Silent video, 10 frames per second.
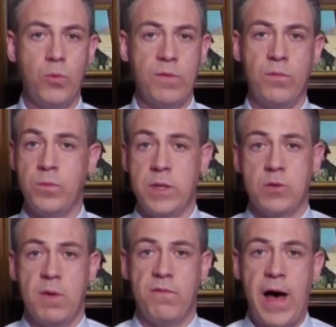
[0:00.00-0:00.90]
This will
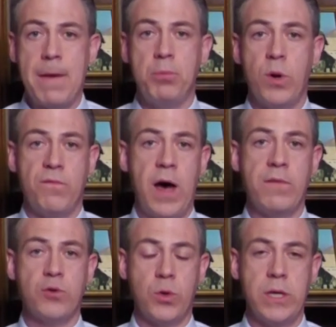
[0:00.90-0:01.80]
be $5.5
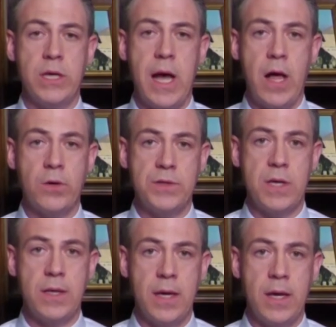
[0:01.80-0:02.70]

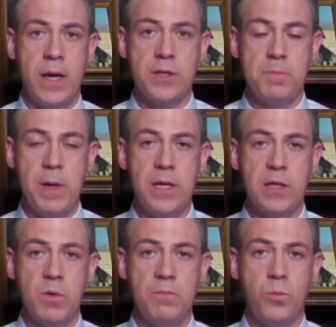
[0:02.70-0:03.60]
trillion in
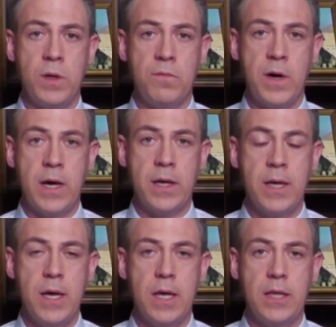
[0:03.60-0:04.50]
spending
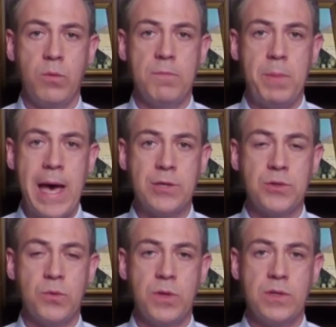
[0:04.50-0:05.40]
that we've passed
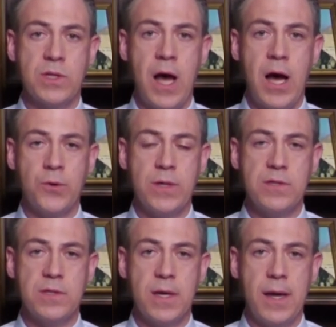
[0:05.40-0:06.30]
through this
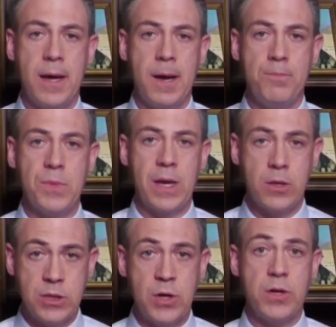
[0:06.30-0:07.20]
Congress
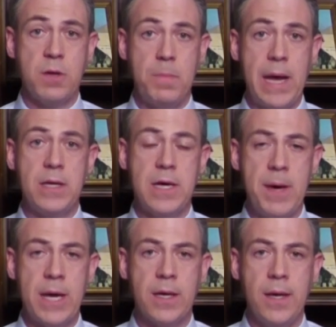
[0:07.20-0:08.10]
during the
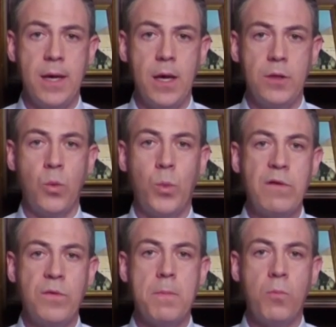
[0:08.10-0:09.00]
pandemic. We
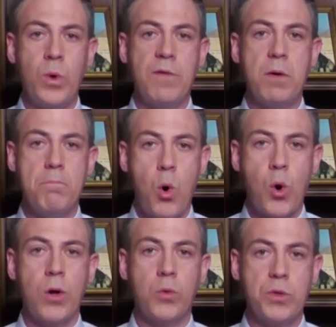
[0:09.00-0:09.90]
have a
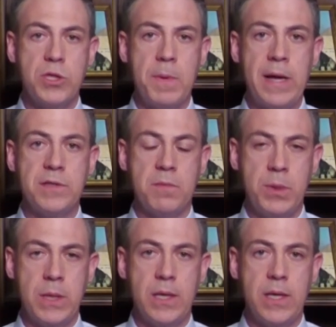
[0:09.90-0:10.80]
moral
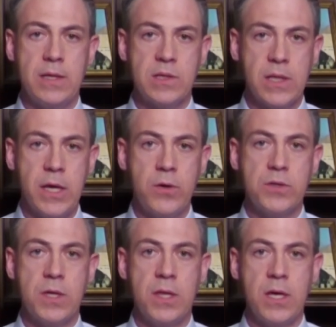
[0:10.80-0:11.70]
responsibility as leaders
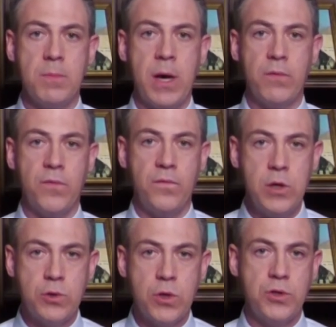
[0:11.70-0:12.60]
to think about
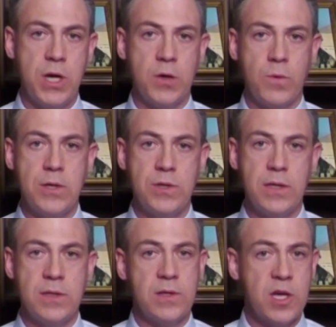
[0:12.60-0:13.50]
future generations,
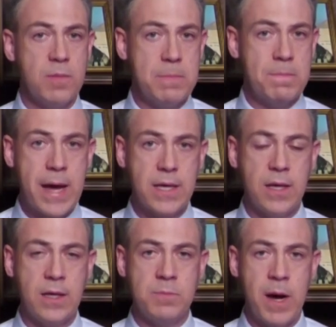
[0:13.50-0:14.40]
and it's going to be my
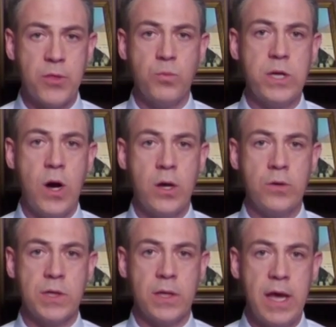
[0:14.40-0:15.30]
kids, my three
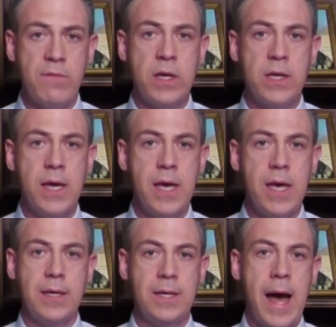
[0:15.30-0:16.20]
daughters, 11,
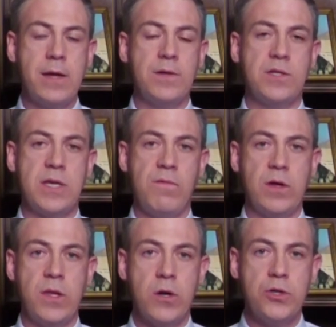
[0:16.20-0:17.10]
9, and 7.
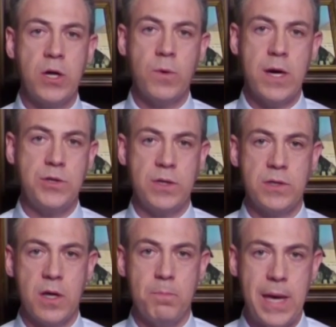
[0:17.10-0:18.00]
Their generation is
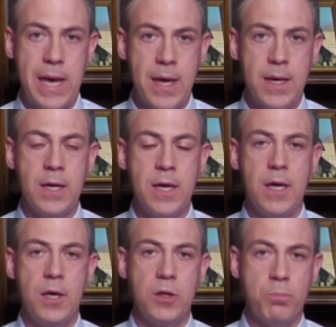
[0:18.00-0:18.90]
going to pay
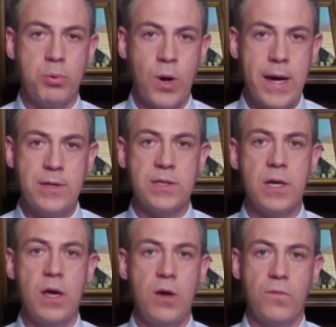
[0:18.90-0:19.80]
the price
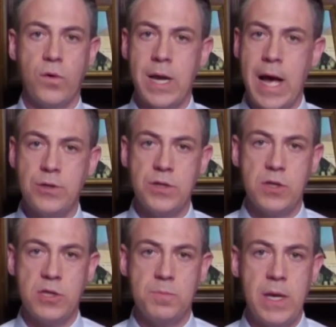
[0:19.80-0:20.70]
for not just the
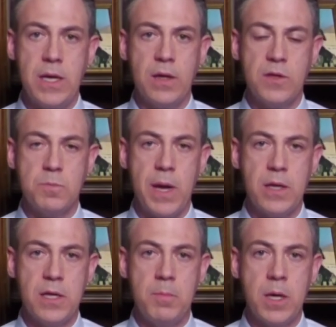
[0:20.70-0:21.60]
spending in this
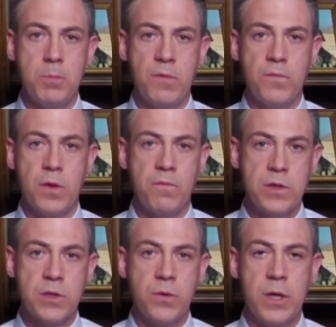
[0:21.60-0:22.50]
pandemic, but for the
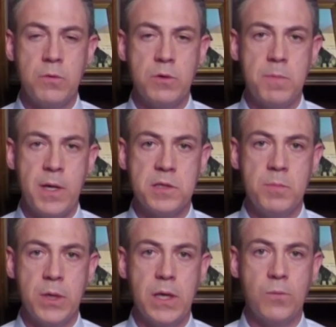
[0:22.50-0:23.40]
fiscal
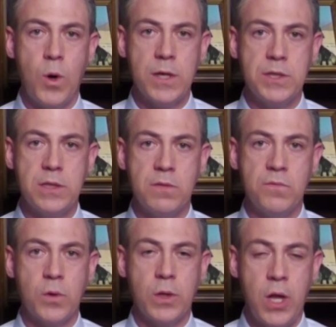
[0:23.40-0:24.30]
irresponsibility in Washington
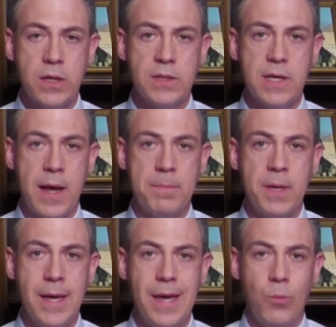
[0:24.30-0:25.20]
for a long time.
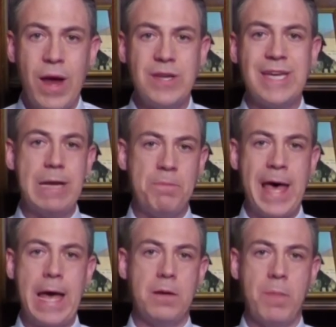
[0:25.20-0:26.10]
We have to keep
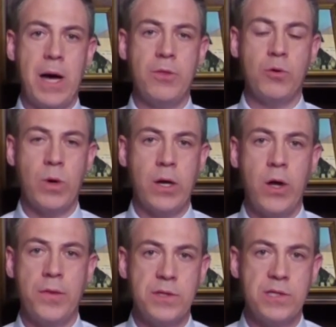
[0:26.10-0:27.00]
that in mind throughout all
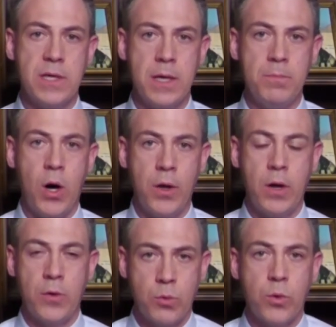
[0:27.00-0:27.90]
this,
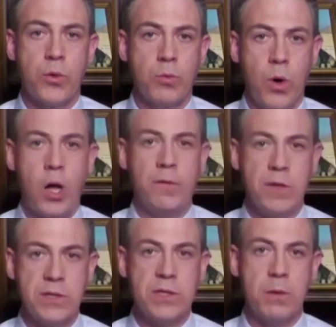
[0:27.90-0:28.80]
through all of
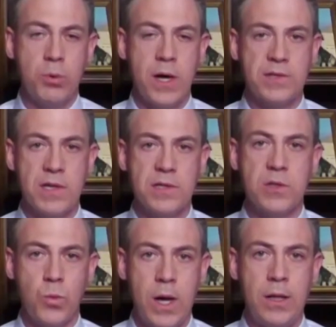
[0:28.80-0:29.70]
this process as
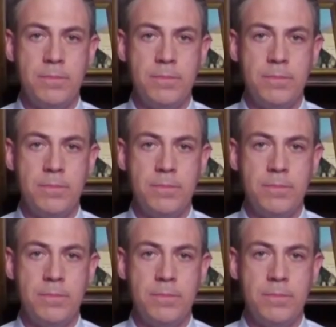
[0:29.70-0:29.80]
well.